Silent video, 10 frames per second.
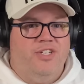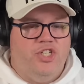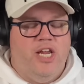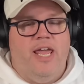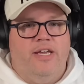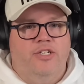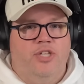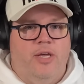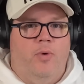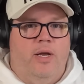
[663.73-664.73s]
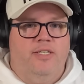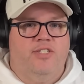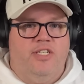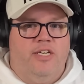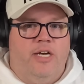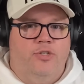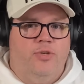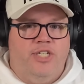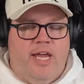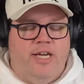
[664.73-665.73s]
change. They wanted to see the
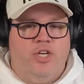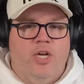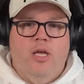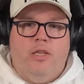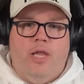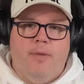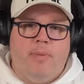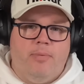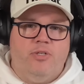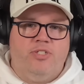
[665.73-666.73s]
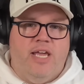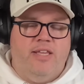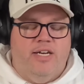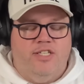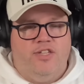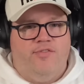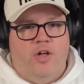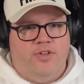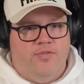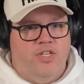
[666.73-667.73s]
country change. A lot of people are saying that it's the
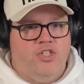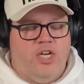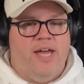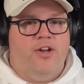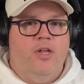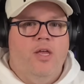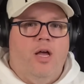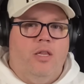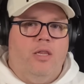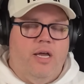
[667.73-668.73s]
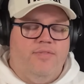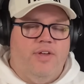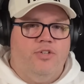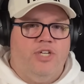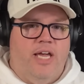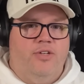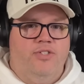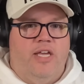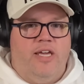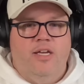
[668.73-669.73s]
fault of this channel. A lot of other
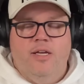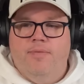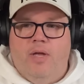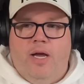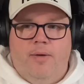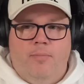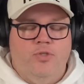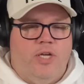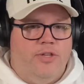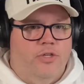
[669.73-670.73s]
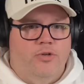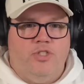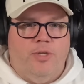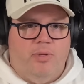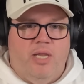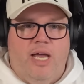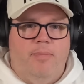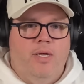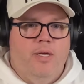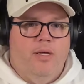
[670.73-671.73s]
channels like Moose on the Loose, The
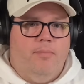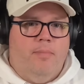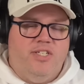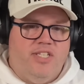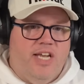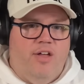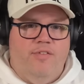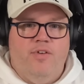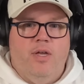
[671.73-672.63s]
Pleb, myself,